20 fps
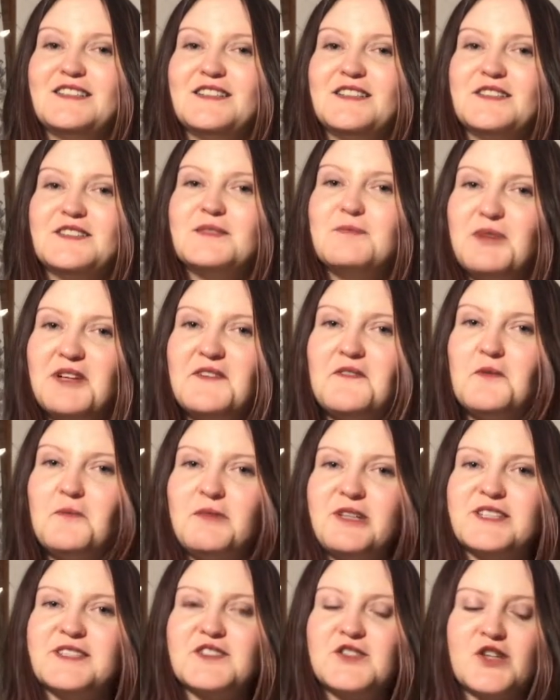it's a bit of a
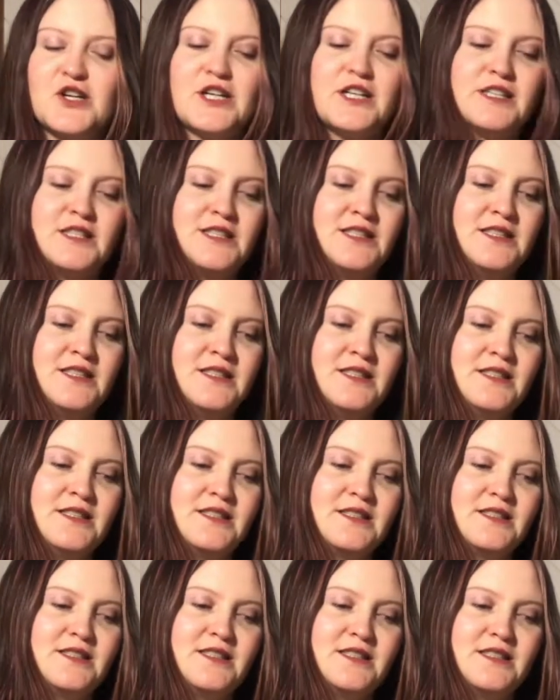mystery,
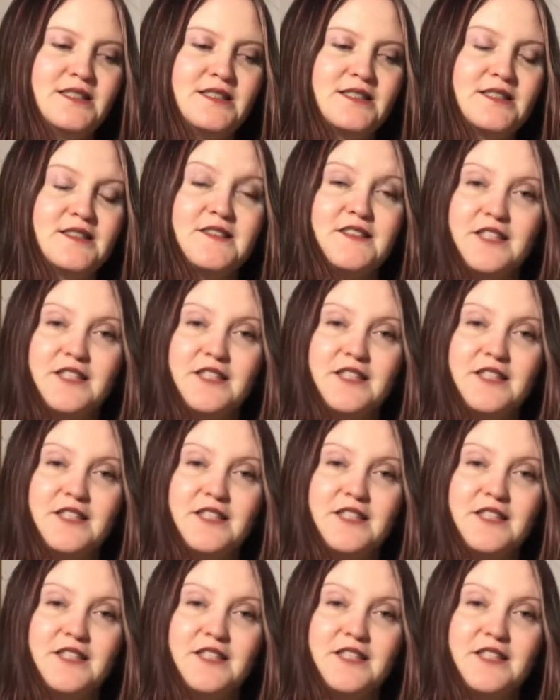to